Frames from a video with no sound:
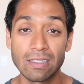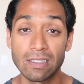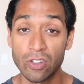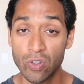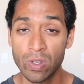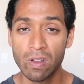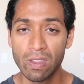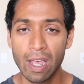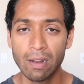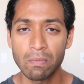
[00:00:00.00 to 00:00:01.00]
did you hear
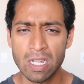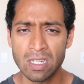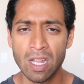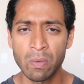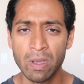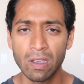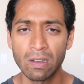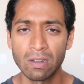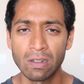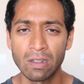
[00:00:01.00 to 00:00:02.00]
that in my stomach?
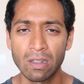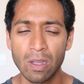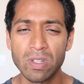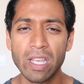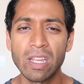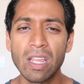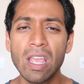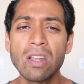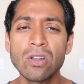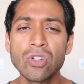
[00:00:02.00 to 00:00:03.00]
It was like an
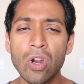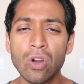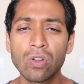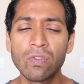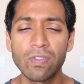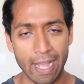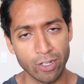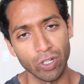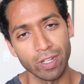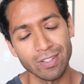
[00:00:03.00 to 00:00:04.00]
internal
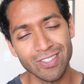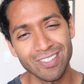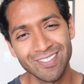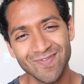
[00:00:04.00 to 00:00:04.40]
flatulence.